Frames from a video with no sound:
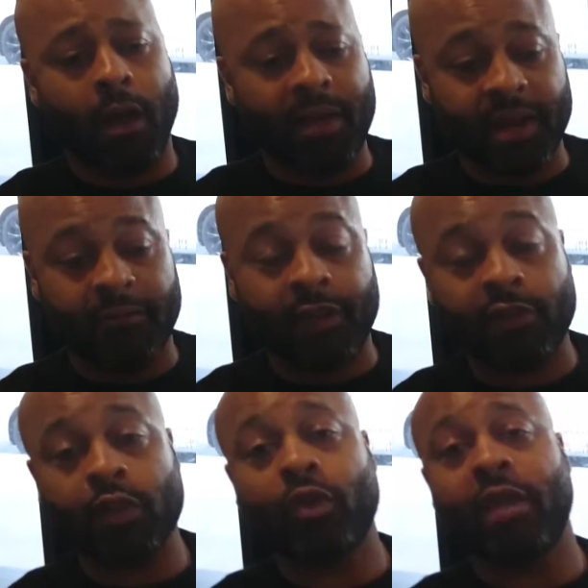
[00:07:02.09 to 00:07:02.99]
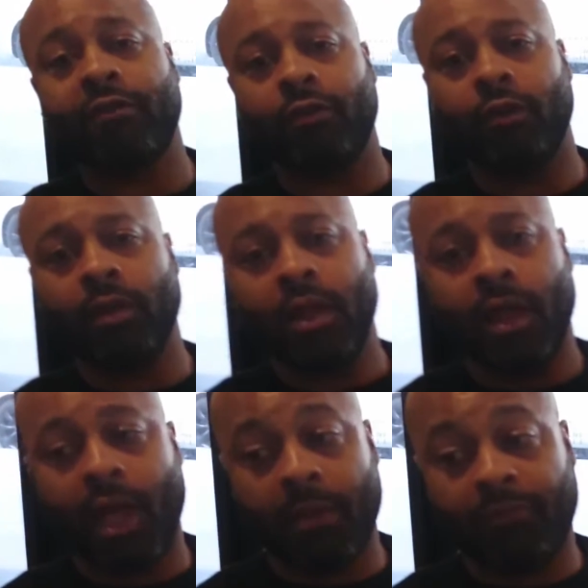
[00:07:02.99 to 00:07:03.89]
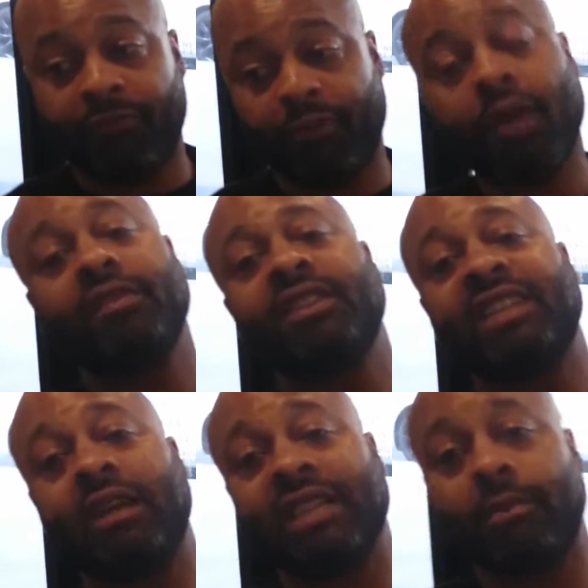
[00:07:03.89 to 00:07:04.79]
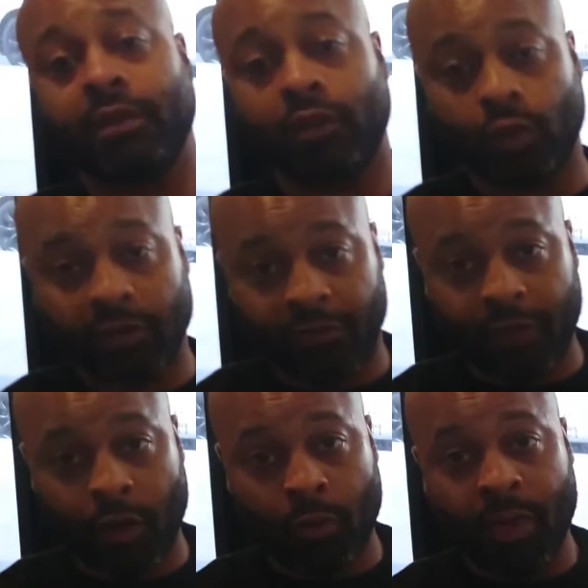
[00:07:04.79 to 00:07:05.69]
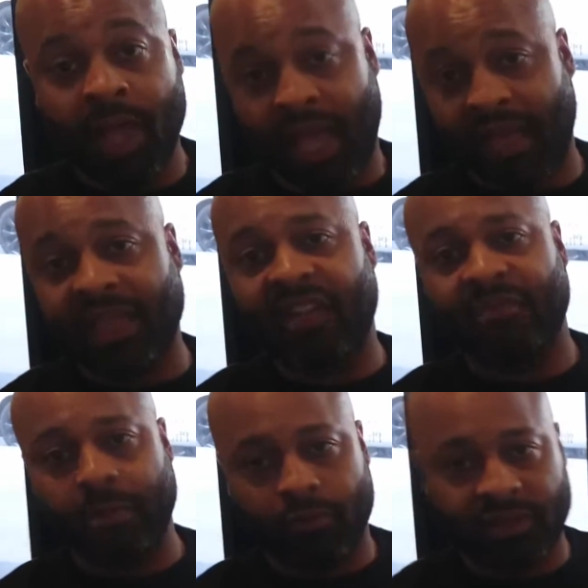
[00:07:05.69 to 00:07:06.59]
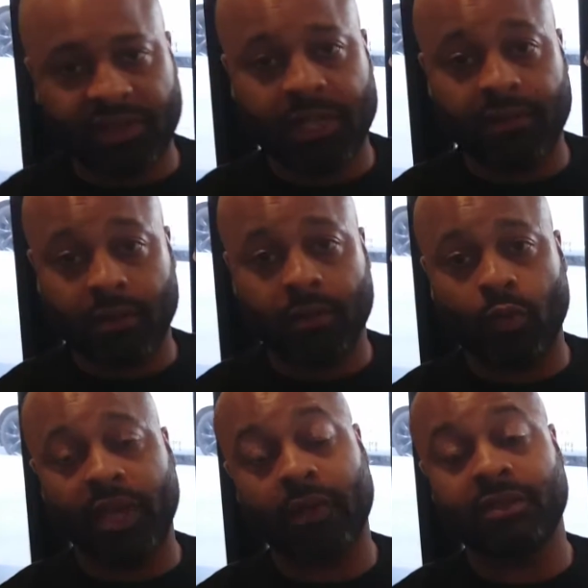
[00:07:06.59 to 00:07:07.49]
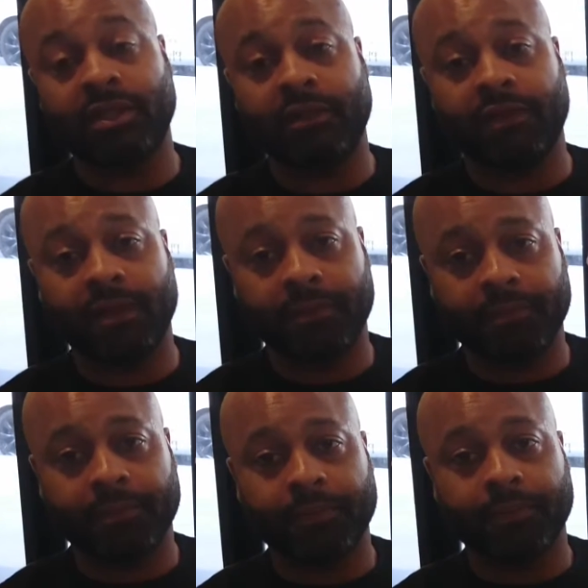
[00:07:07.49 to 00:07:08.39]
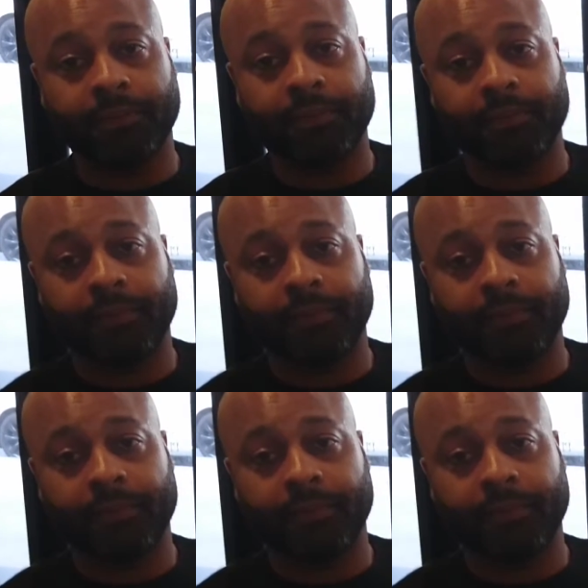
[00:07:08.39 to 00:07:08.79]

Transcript: and I'm very grateful and privileged that I was able to do the film and to have people receive it the way they received it.